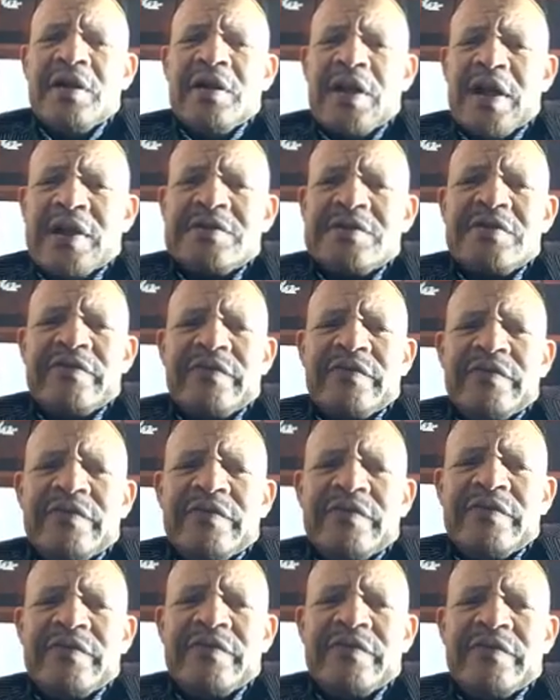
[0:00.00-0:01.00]

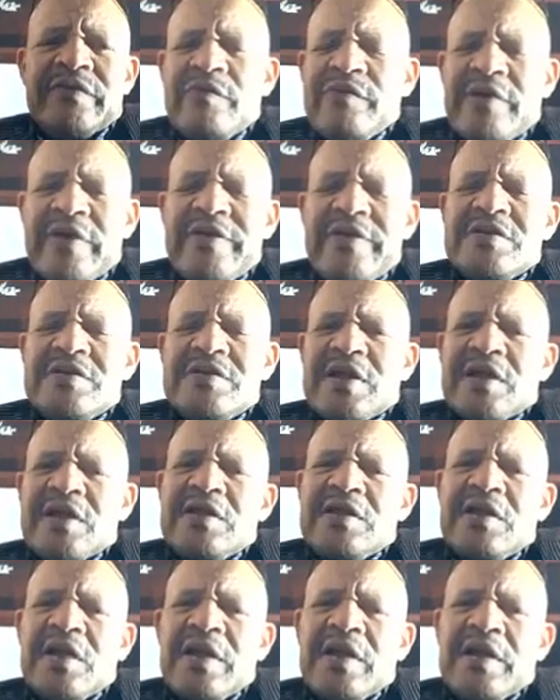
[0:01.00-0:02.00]
activist from a very
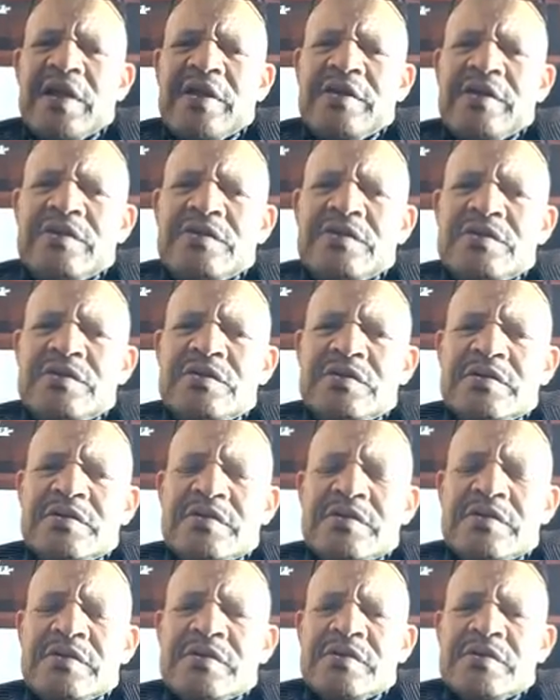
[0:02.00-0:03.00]
tender age.
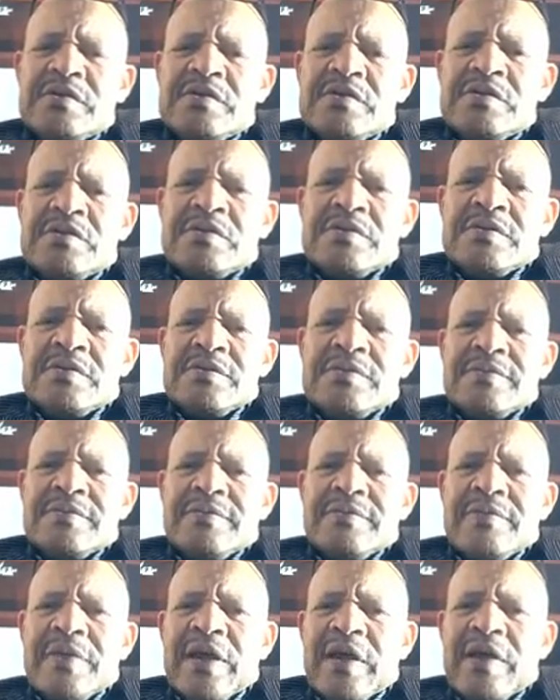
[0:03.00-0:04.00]

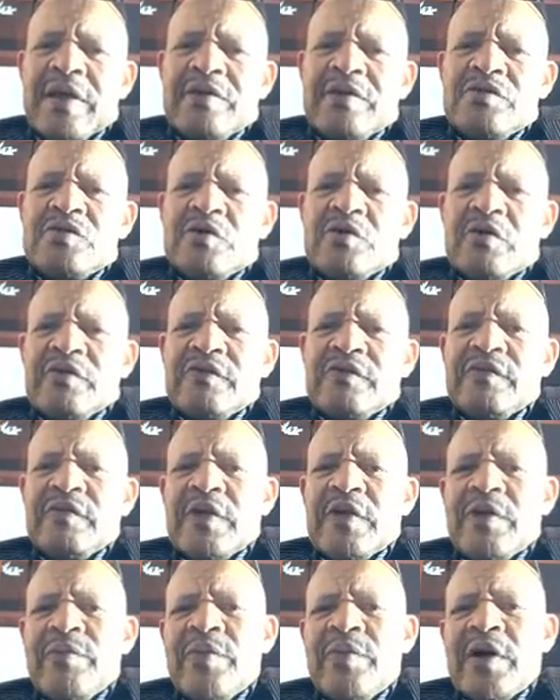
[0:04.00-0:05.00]
The age of
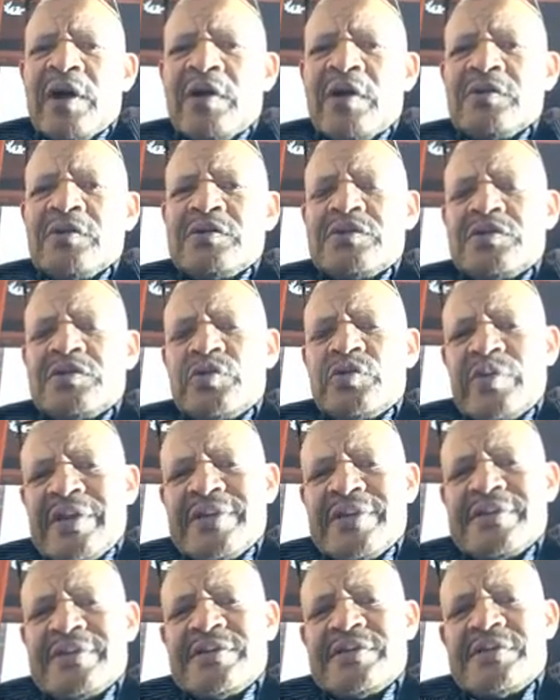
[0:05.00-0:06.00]
about
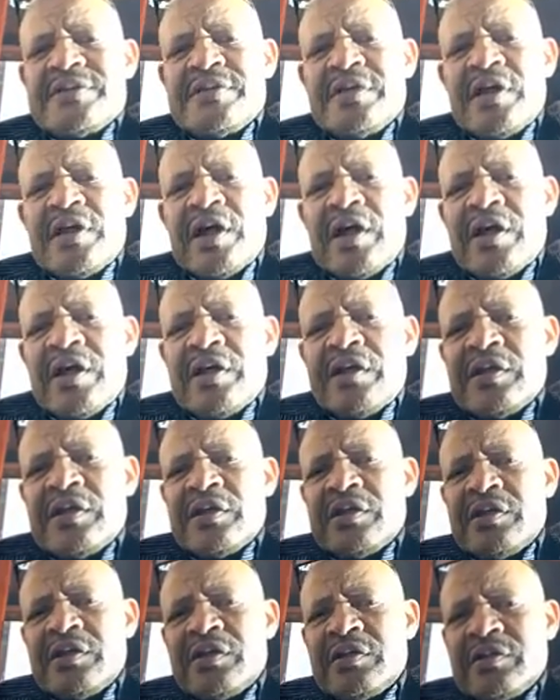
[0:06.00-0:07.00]
20,
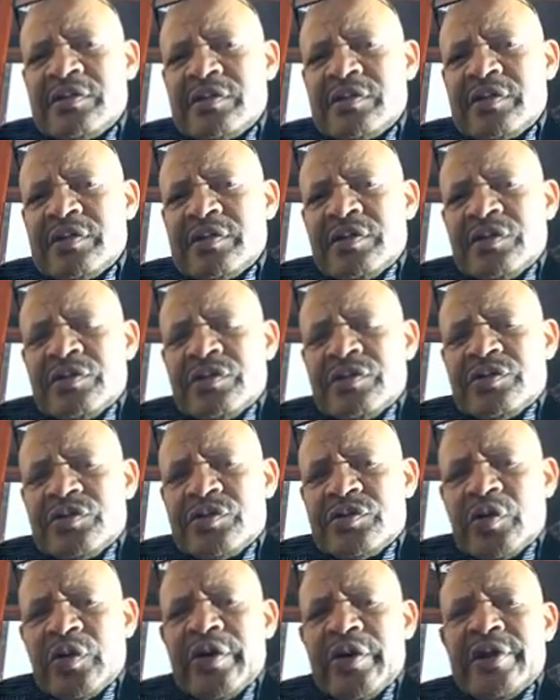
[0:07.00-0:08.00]
I
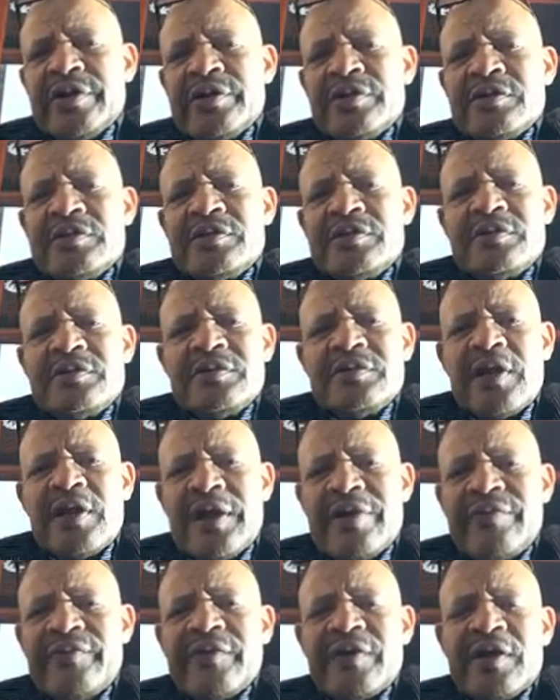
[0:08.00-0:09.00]
joined the
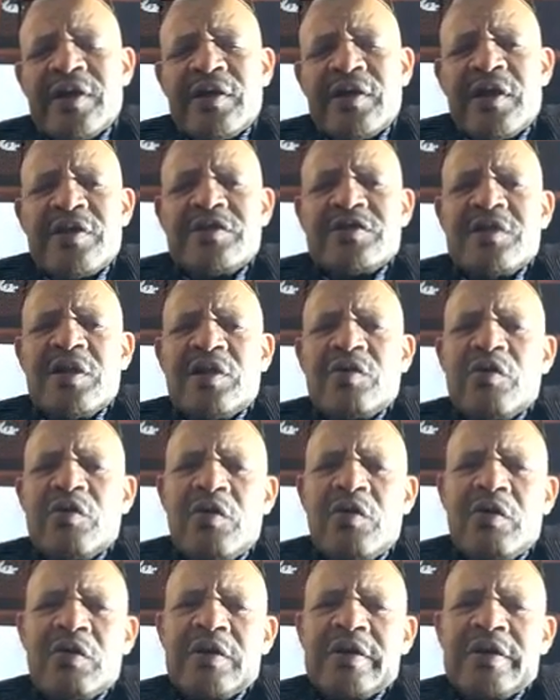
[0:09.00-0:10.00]
African National
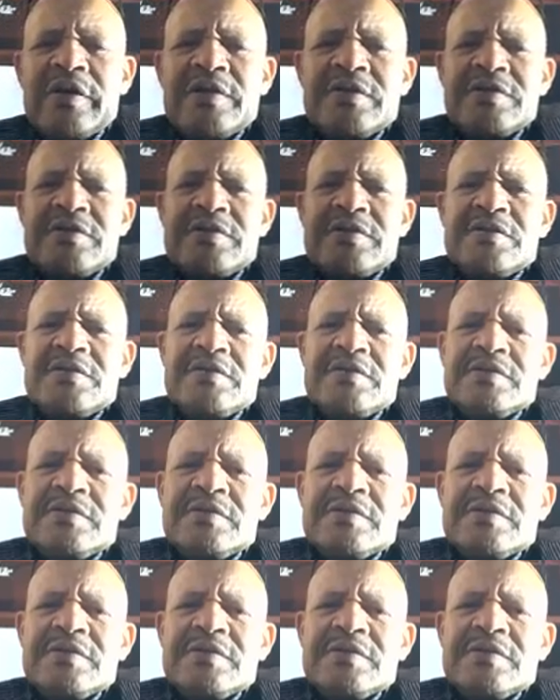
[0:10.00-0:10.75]
Congress